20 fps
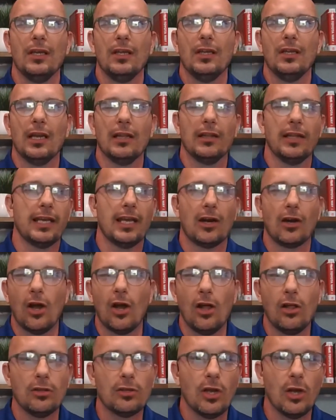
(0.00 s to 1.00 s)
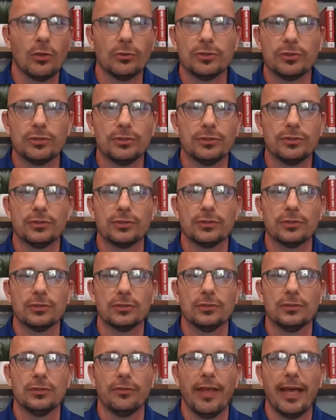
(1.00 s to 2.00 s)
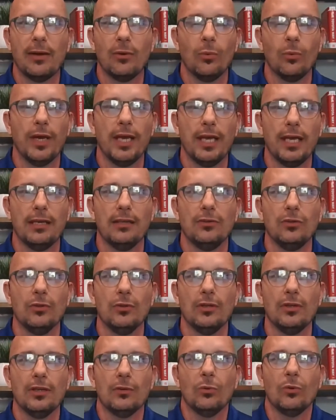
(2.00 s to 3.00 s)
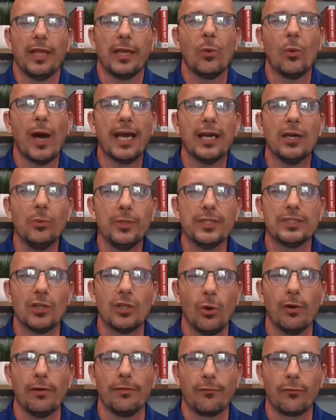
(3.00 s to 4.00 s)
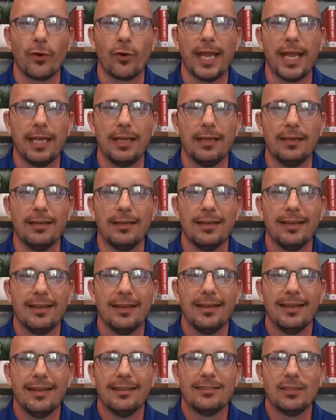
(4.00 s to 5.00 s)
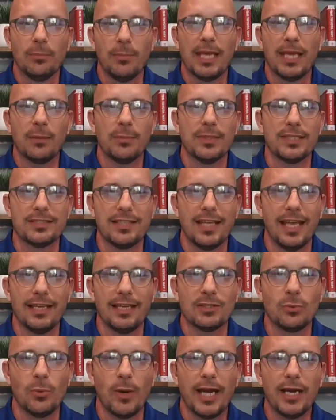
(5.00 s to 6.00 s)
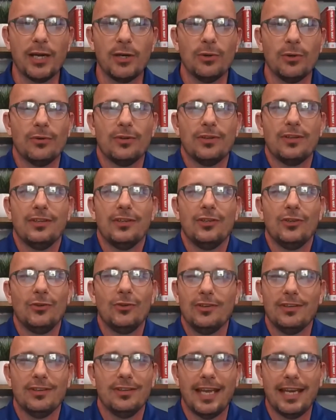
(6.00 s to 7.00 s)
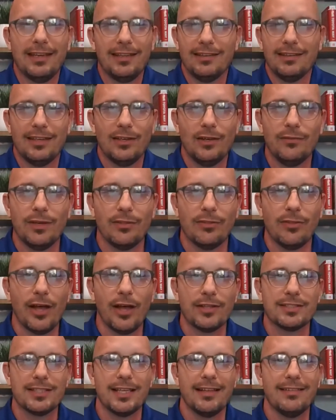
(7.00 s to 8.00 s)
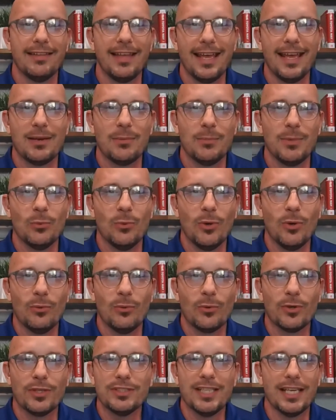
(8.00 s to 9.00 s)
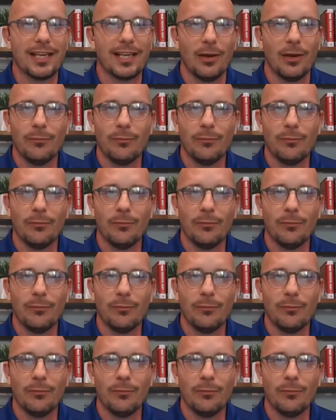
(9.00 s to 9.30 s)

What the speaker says: like, are all cultures that way? Why are we so afraid to make mistakes? Do you have any thoughts on that? I mean, where does that come